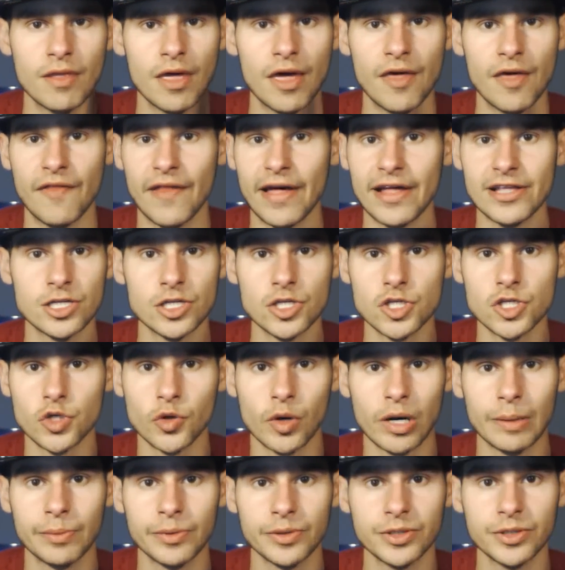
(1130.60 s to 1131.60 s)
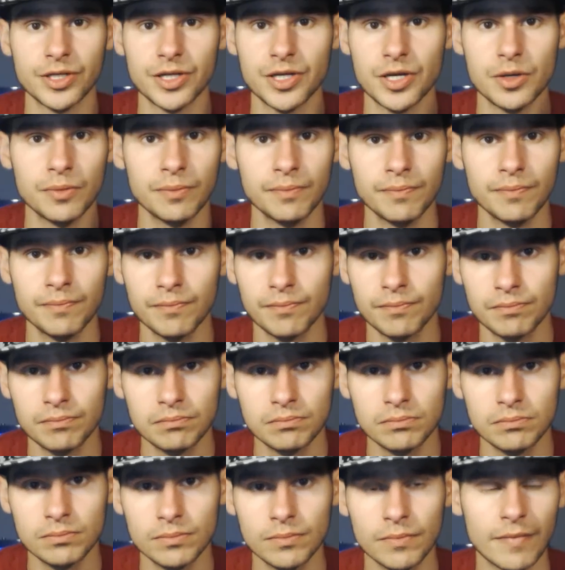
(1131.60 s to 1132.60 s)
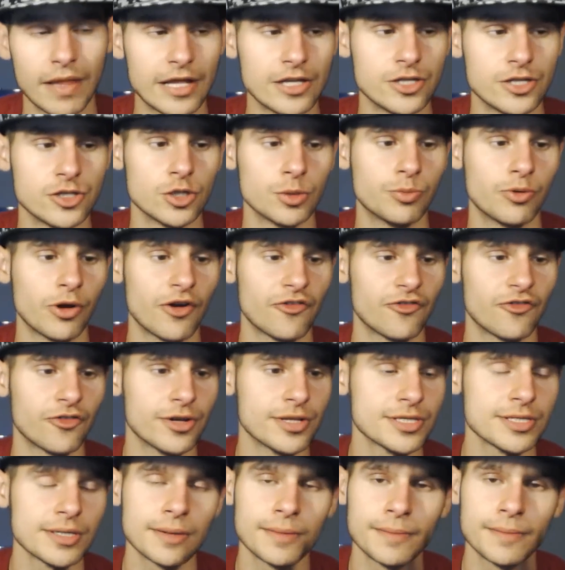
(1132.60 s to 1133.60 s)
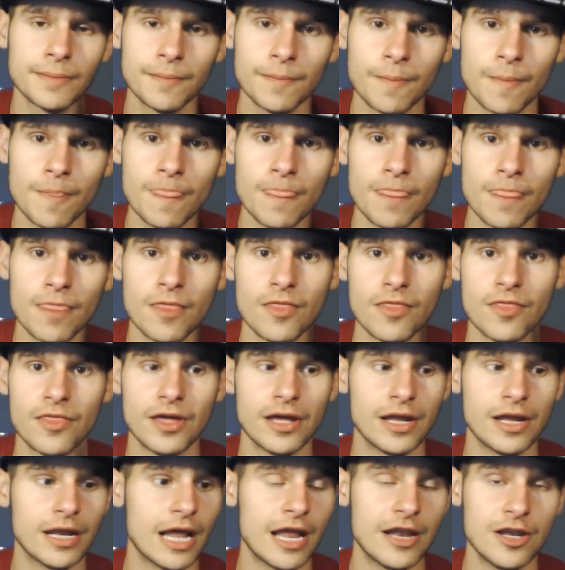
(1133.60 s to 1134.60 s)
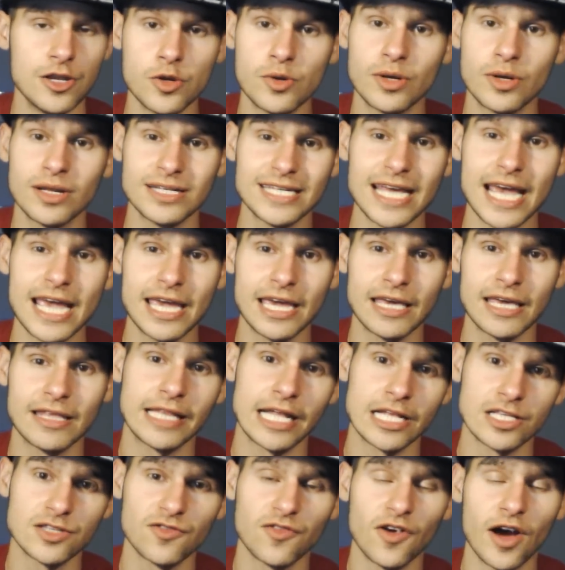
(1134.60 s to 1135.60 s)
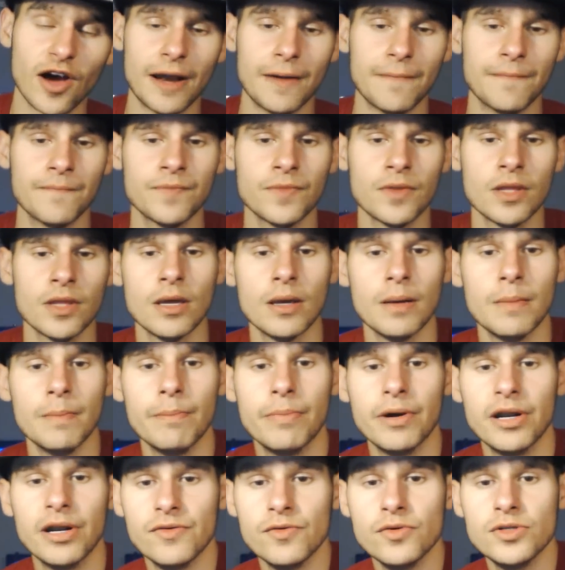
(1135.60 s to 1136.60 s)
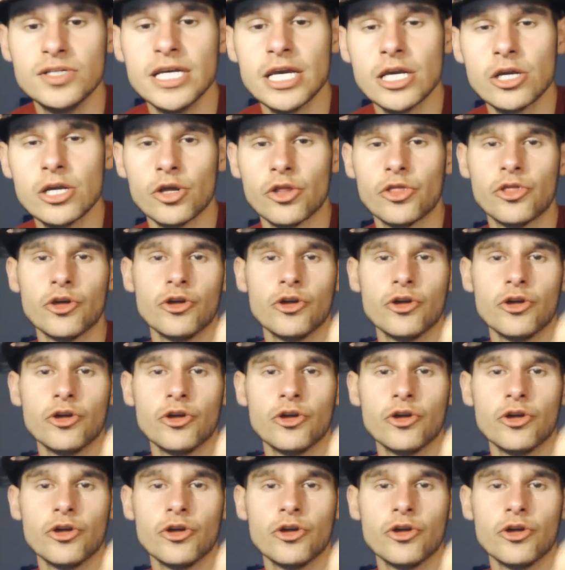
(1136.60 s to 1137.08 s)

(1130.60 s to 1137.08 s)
and that's enjoyable to you, that's your preference, then, and you can take it, that's fine. But if you take your